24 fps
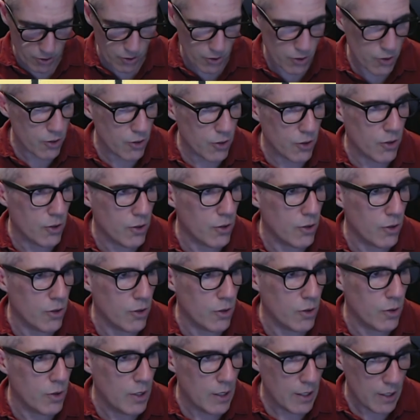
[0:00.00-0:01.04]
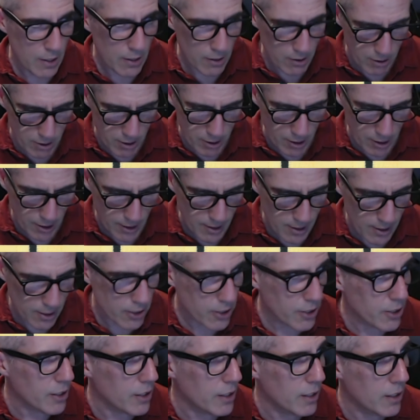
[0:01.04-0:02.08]
to
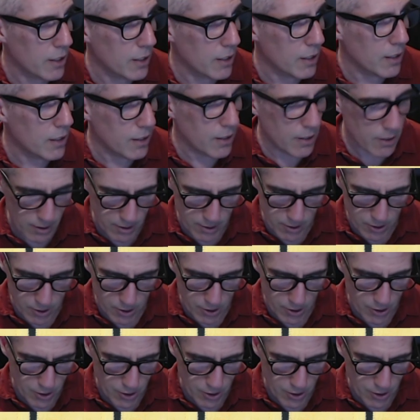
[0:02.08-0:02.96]
Josh is